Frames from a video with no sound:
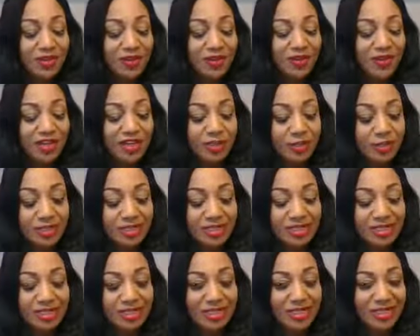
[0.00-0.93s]
on Facebook and
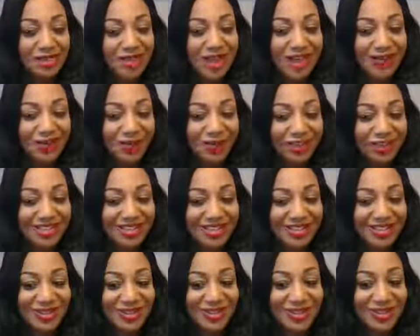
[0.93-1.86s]
see that you have a real
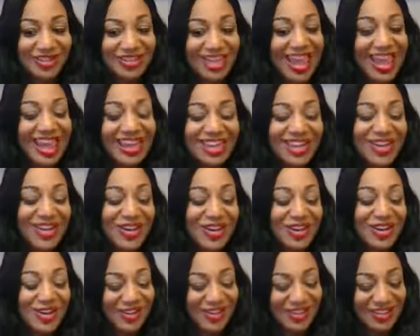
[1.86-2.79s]
estate school. Thank
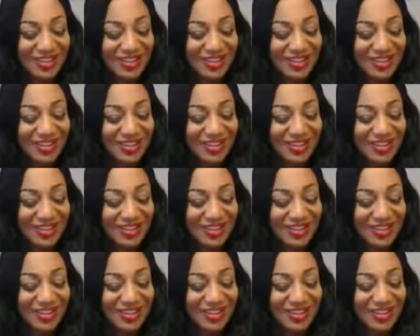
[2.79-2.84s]
you."